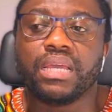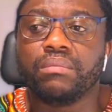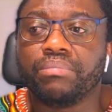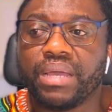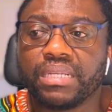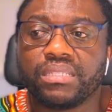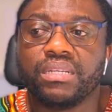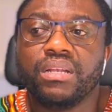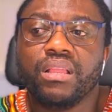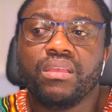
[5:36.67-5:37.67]
impact
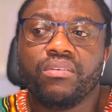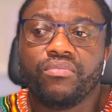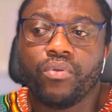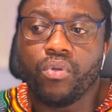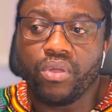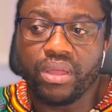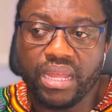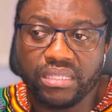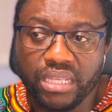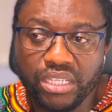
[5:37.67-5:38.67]
for
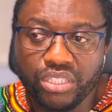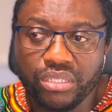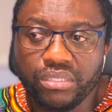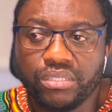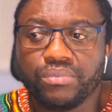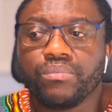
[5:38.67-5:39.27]
organizations.